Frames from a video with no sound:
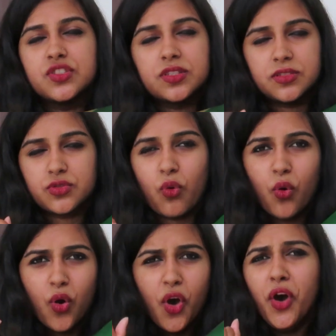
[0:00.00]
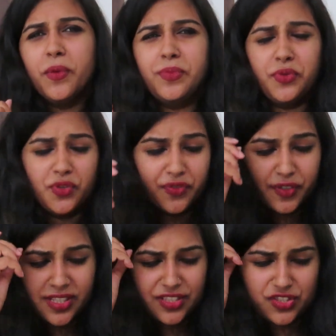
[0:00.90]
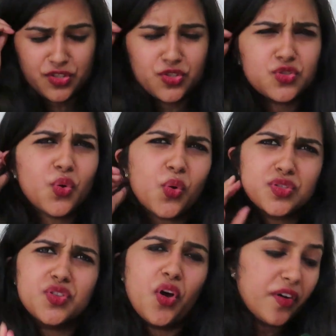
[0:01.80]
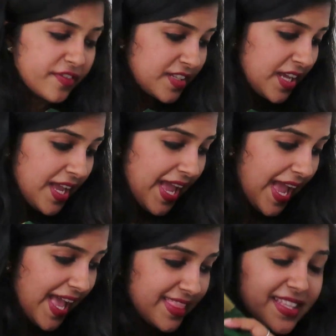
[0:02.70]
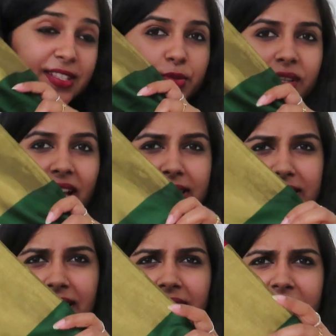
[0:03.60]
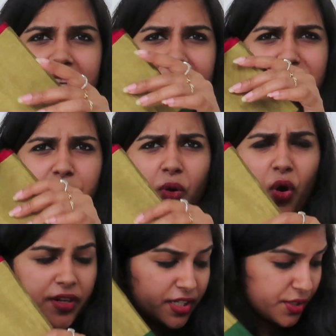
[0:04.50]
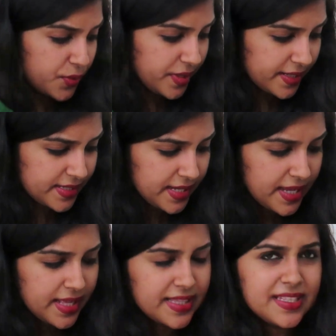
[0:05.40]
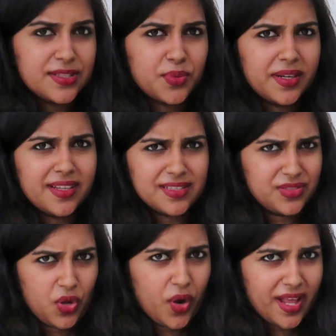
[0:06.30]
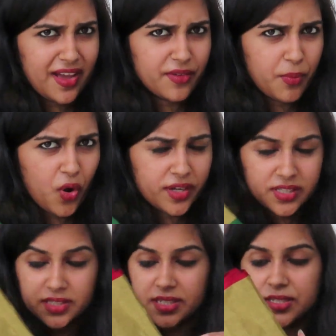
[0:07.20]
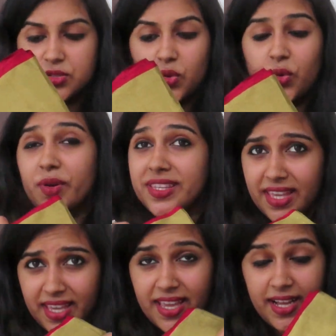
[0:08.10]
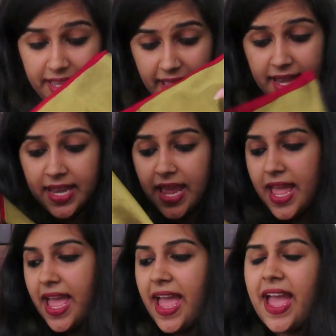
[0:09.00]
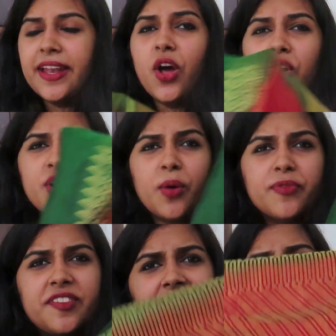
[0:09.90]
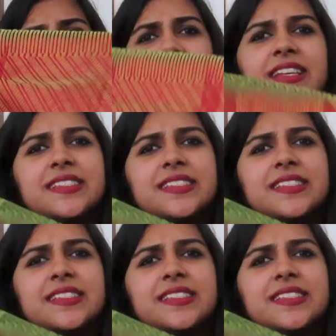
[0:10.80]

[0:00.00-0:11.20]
just so beautiful. It's just so soft. And this one has a really nice border to it. This one does not have a border, so yeah, again. And on top of that, like I